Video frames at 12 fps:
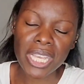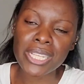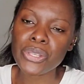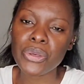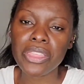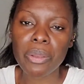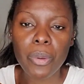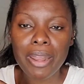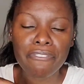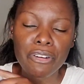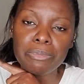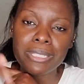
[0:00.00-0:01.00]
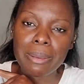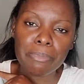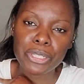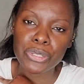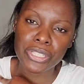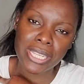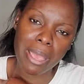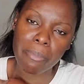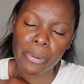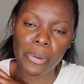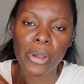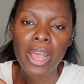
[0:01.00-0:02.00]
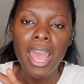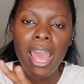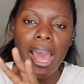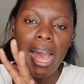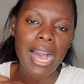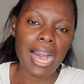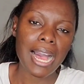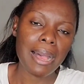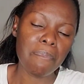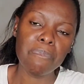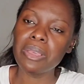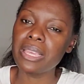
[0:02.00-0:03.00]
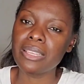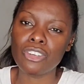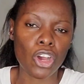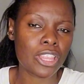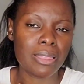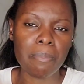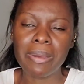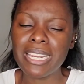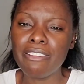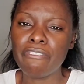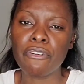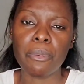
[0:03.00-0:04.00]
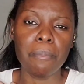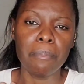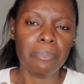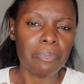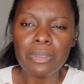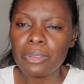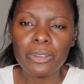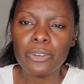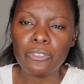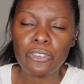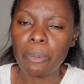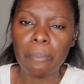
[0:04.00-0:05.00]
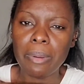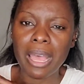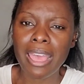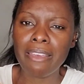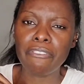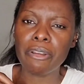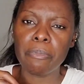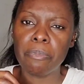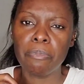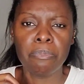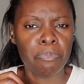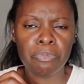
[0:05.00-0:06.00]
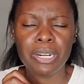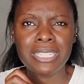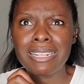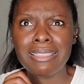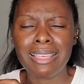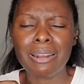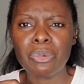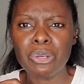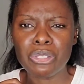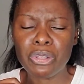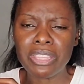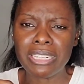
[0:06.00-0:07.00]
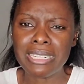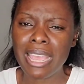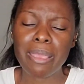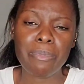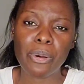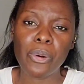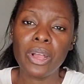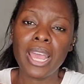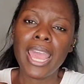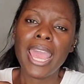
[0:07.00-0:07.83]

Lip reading: So they went from table to table. They got the money from every person that was on the table.